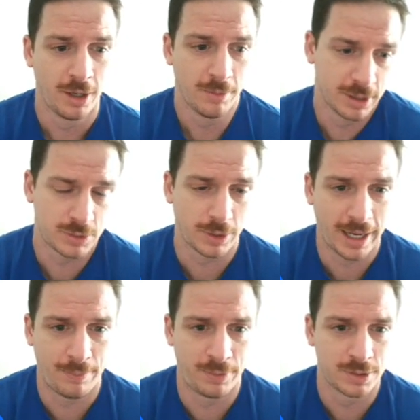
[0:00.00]
This is what
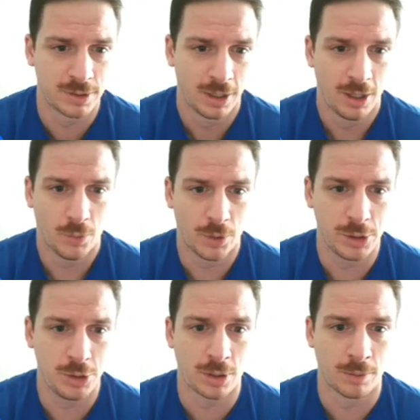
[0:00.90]
happens when
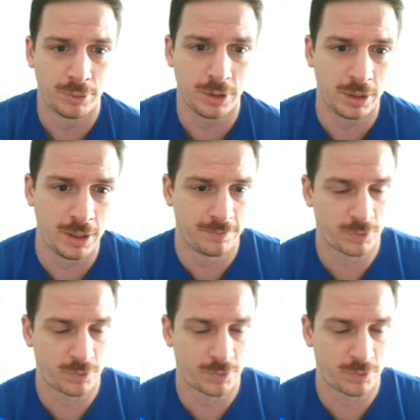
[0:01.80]
you completely